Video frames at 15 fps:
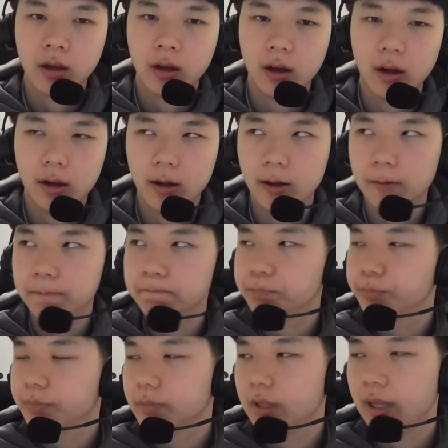Um,
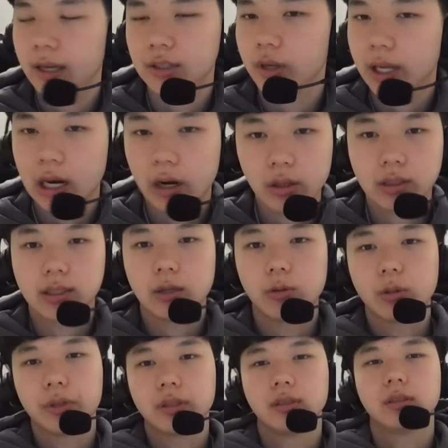yeah, so I can't really say
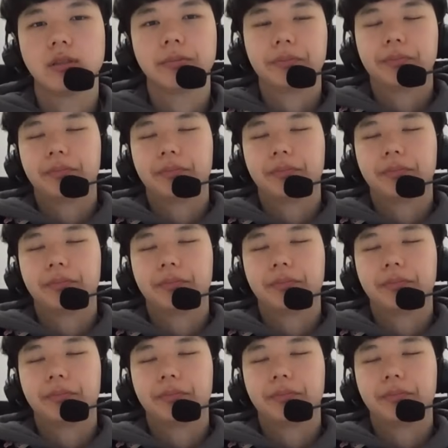one person.